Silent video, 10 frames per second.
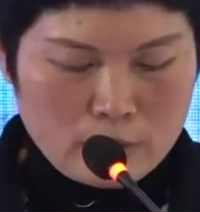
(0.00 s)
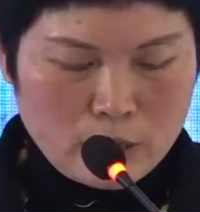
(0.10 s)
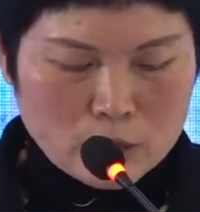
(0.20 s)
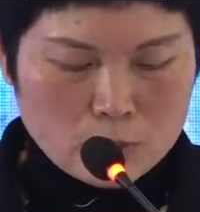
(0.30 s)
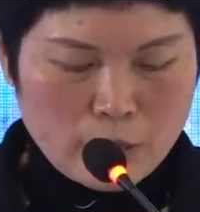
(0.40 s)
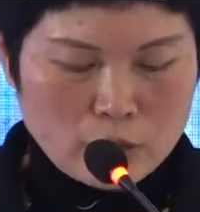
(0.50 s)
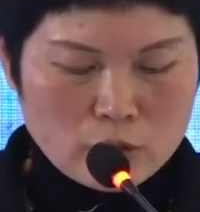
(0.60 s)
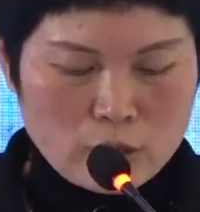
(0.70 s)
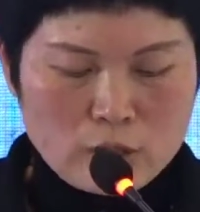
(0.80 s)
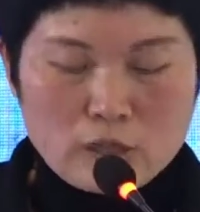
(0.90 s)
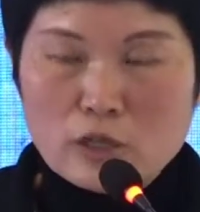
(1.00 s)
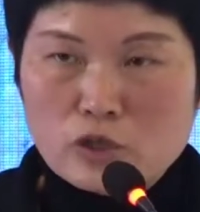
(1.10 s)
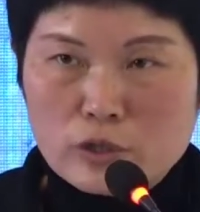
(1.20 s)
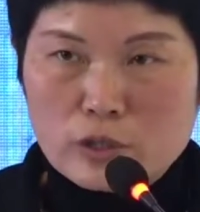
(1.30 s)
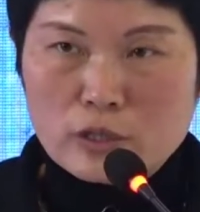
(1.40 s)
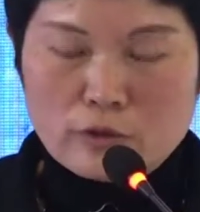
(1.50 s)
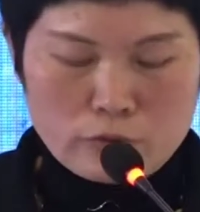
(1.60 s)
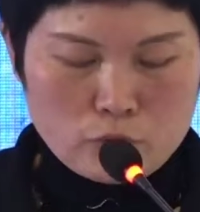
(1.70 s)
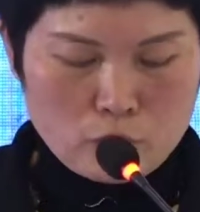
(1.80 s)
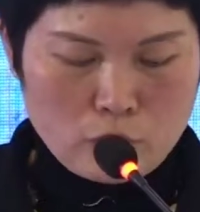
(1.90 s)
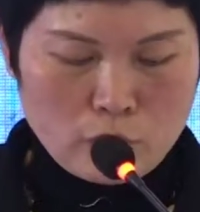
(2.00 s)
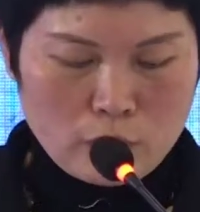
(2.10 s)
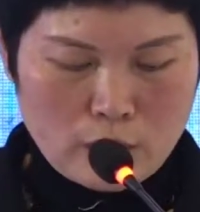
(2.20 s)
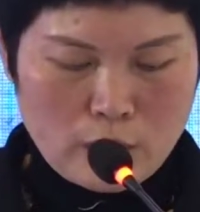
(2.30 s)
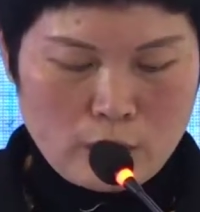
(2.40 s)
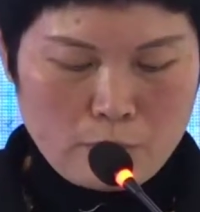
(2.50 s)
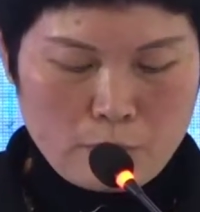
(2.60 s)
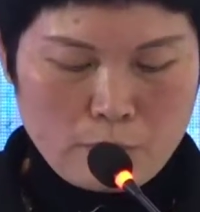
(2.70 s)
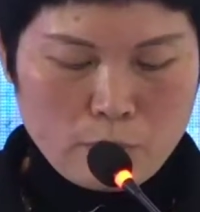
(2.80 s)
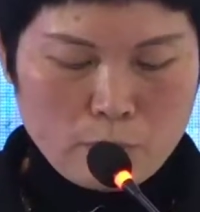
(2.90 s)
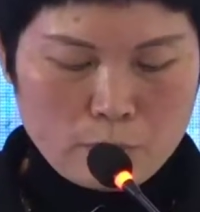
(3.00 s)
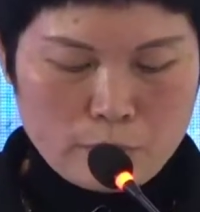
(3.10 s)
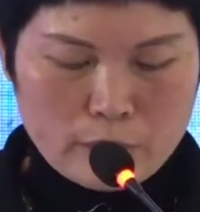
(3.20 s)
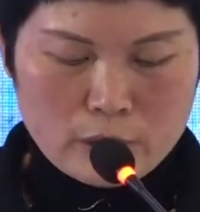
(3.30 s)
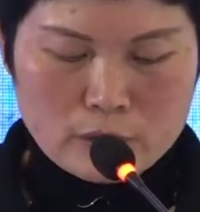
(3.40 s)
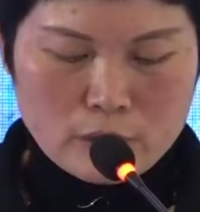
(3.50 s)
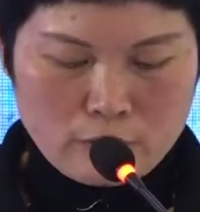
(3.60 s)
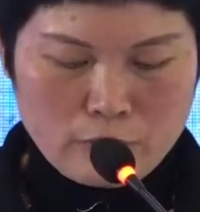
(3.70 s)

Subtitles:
This major initiative draw a blueprint